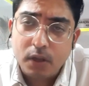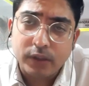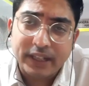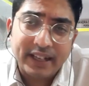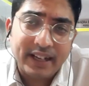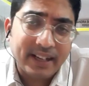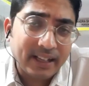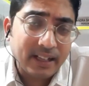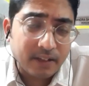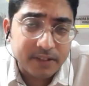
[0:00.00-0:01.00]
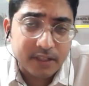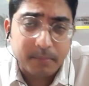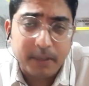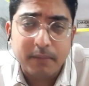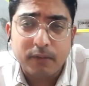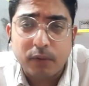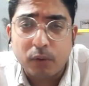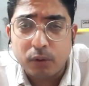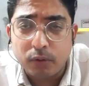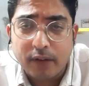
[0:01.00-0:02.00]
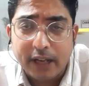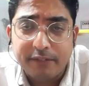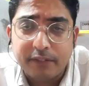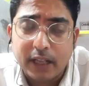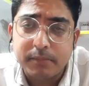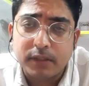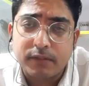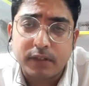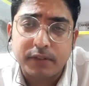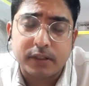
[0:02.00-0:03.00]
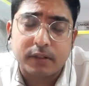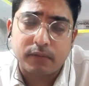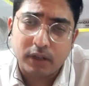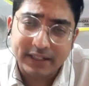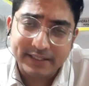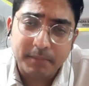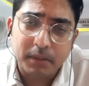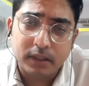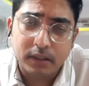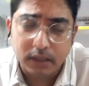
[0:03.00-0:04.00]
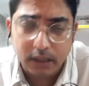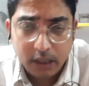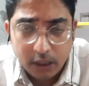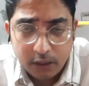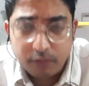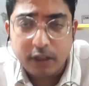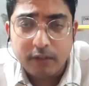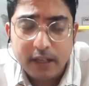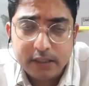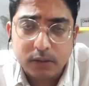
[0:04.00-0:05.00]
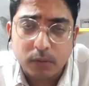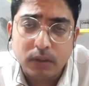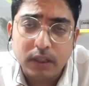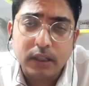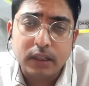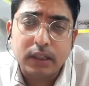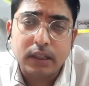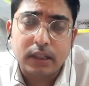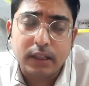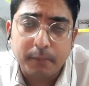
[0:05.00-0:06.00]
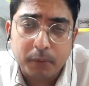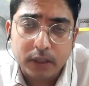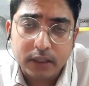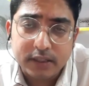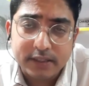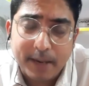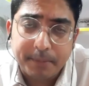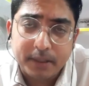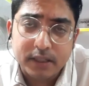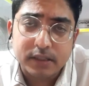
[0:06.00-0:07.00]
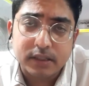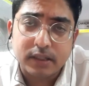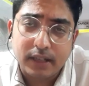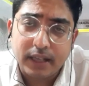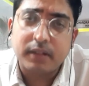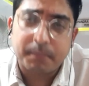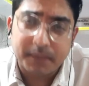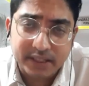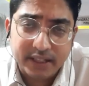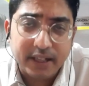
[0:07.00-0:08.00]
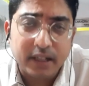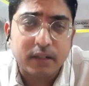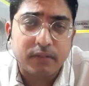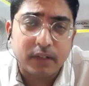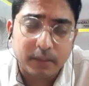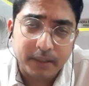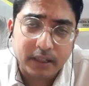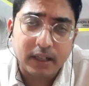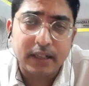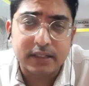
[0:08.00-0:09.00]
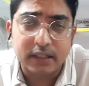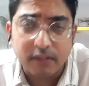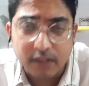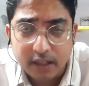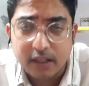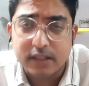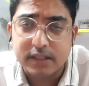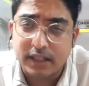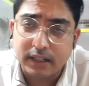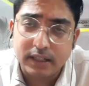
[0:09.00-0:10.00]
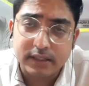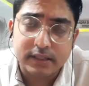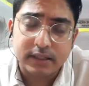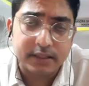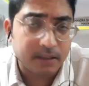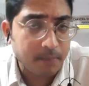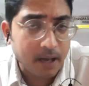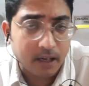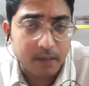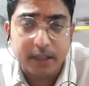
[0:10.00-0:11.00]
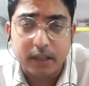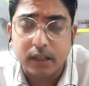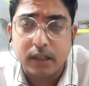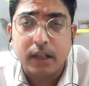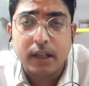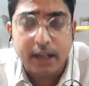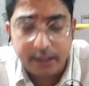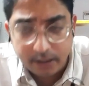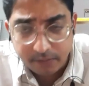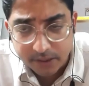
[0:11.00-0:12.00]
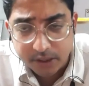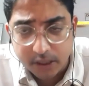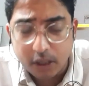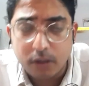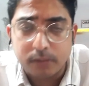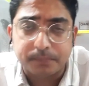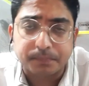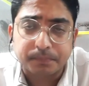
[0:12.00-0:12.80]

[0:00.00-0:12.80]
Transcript: So again and again, revision, minimum 4 to 5 times of revision. For example, you have to revise only the important chapters like precedent, fundamental rights, governor, state legislature, parliament, anti-defection law,